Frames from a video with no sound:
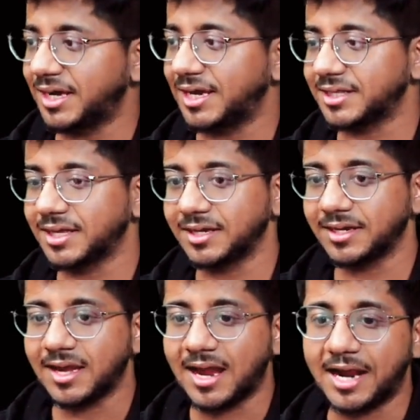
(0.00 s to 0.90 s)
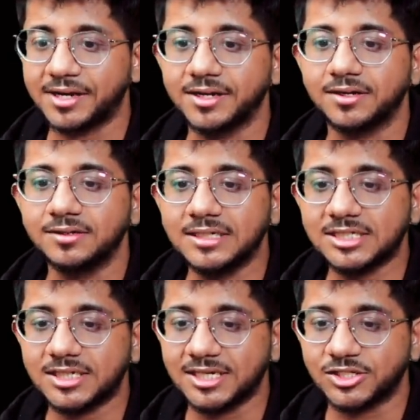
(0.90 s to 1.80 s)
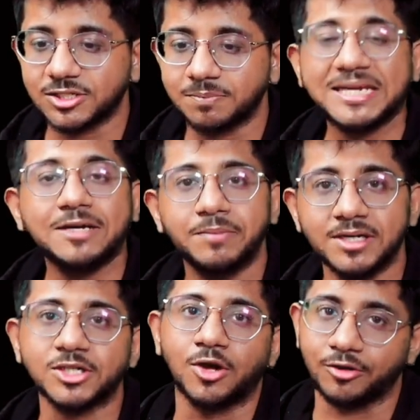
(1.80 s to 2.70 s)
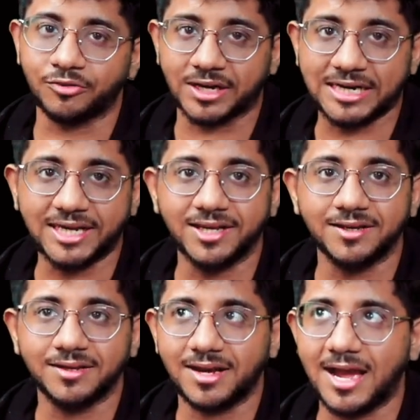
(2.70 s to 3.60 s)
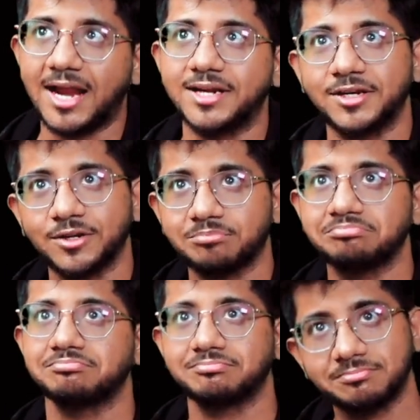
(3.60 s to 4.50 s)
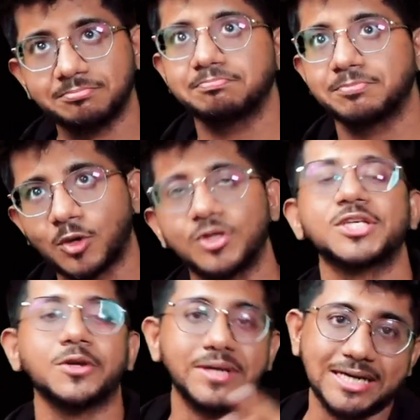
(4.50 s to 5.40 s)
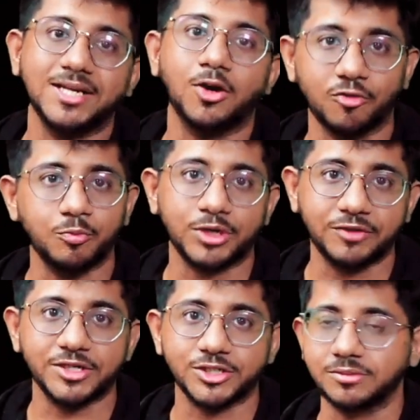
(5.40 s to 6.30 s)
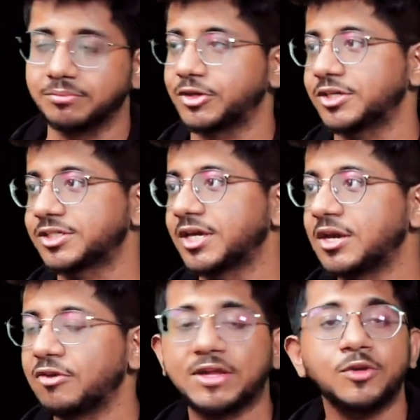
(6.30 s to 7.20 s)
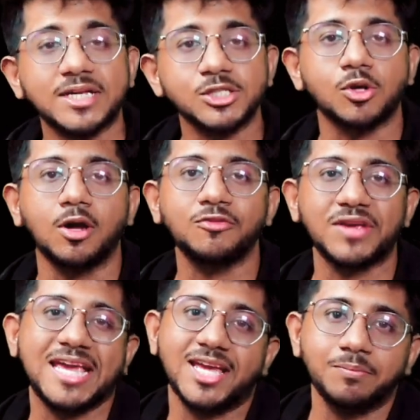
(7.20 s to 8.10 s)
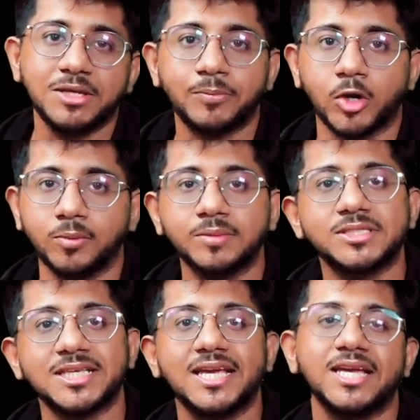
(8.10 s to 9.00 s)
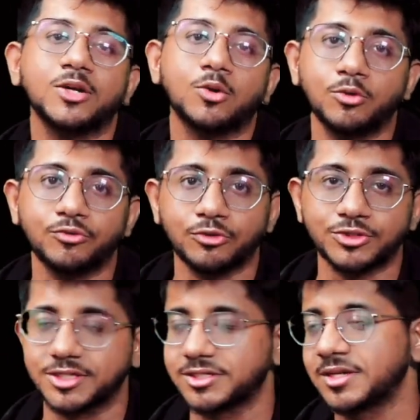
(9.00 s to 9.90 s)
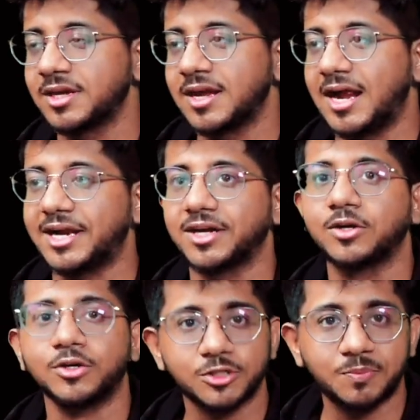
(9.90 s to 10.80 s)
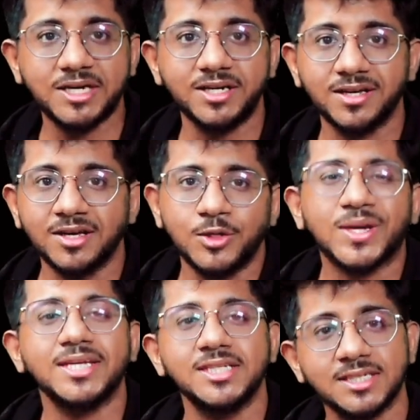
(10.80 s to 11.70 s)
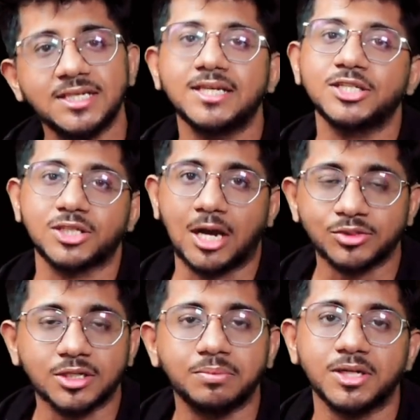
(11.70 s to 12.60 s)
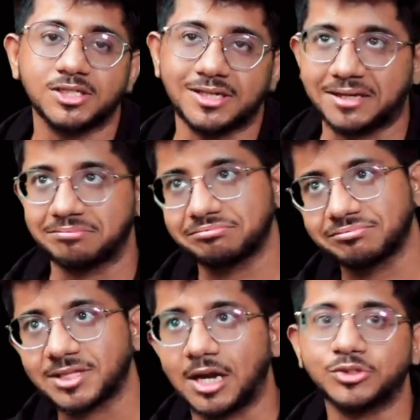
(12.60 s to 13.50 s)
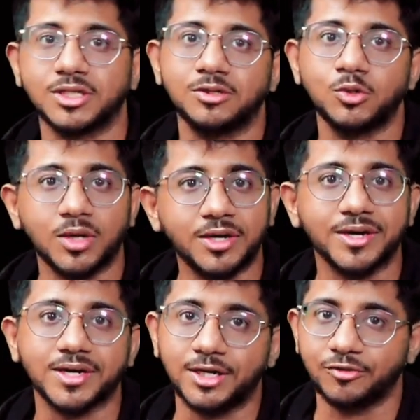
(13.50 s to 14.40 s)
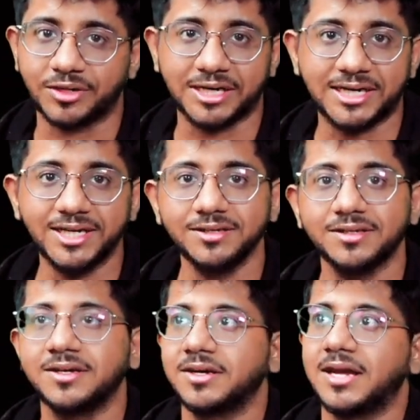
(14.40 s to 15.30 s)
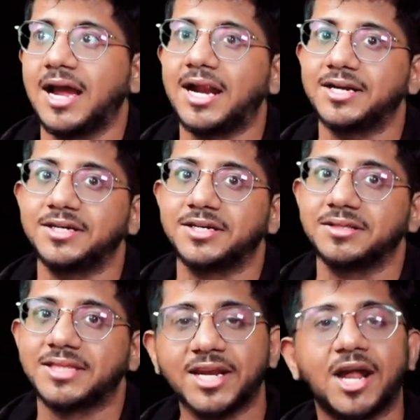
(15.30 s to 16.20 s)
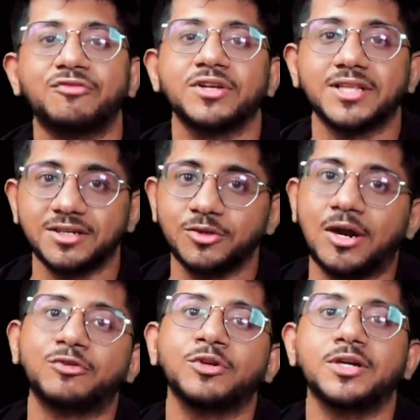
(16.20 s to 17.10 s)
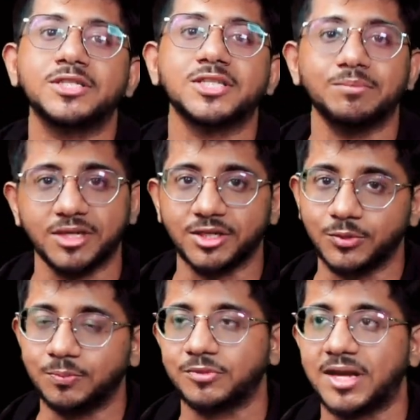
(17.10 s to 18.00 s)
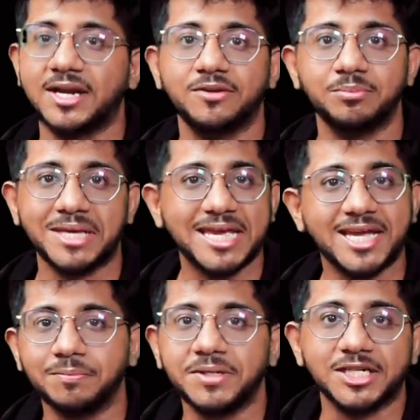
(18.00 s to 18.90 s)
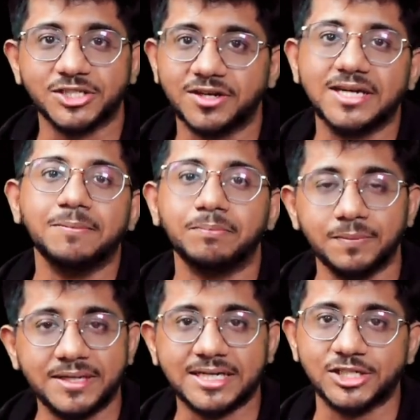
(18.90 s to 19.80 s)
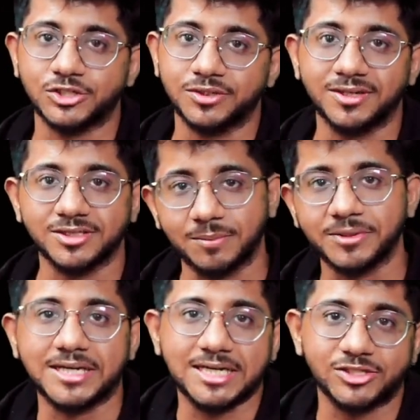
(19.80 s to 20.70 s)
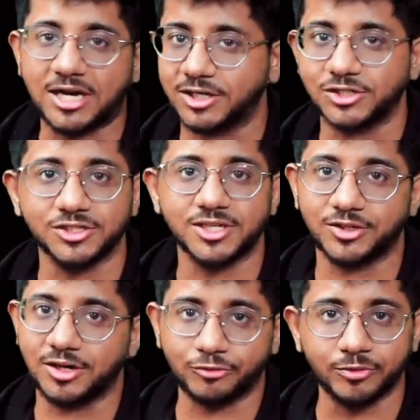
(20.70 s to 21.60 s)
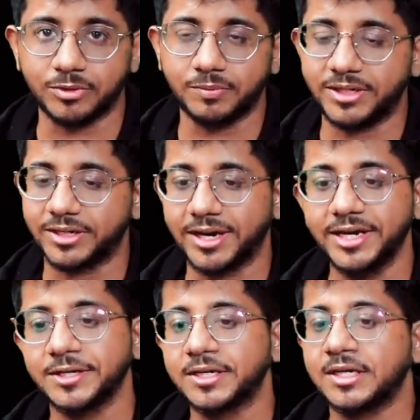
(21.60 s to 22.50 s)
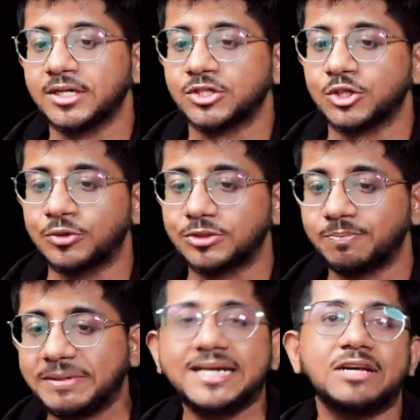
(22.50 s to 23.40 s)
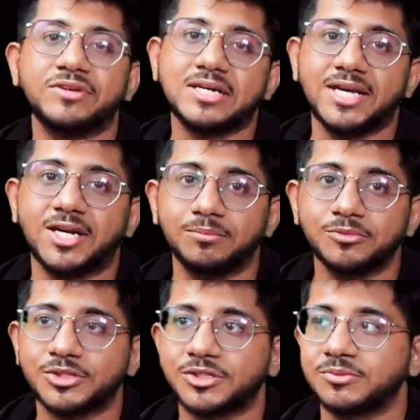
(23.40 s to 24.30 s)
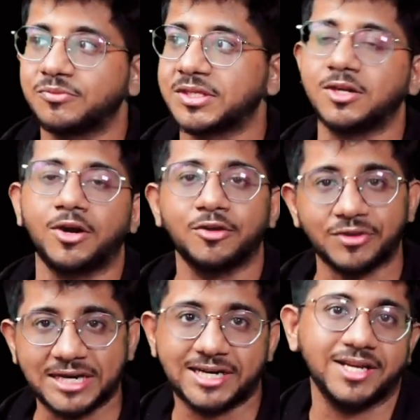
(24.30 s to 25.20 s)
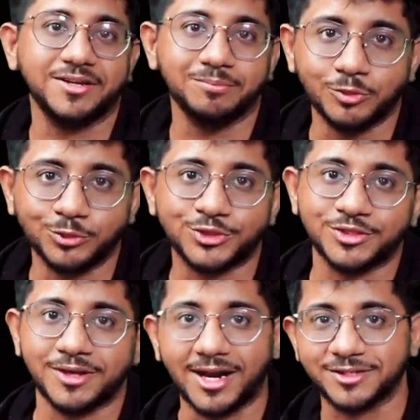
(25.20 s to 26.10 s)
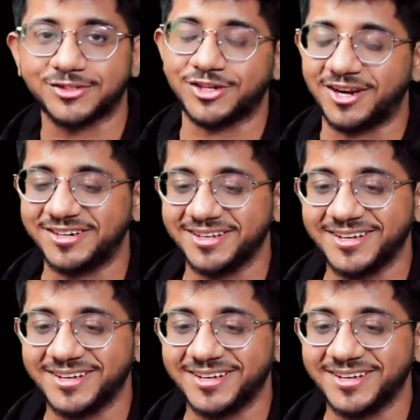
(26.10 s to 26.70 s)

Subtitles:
I think at an early stage, speed builds a lot of rating and consequently a lot of motivation, because when you can solve A and B problems, say in code forces, at a good speed, you can easily reach 1000 plus, like 1200 kind of a rating, and thereafter then you have to learn something new, and A and B are generally implementation, some greedy strategies that you have to implement, right? So speed definitely comes with a lot of rating boost at the start.